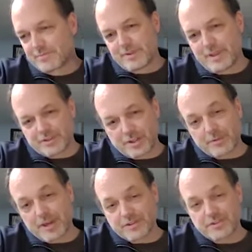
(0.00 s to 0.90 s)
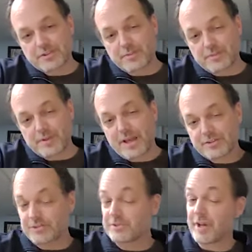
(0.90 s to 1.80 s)
in some cases, some
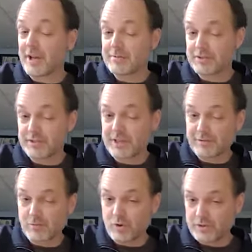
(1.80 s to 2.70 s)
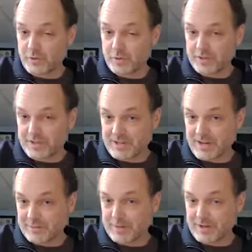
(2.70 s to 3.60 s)
extra time to get from one chord to the
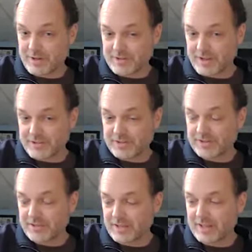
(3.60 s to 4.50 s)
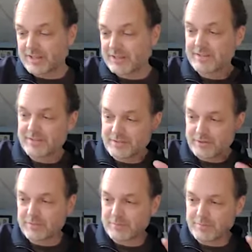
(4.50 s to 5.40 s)
next, but in other cases, like,
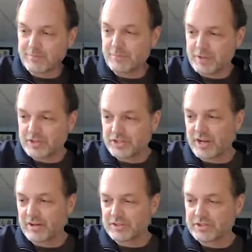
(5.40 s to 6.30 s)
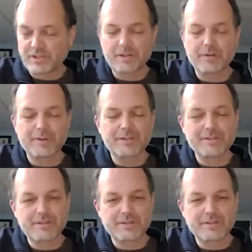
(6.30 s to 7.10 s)
you're being challenged a little bit to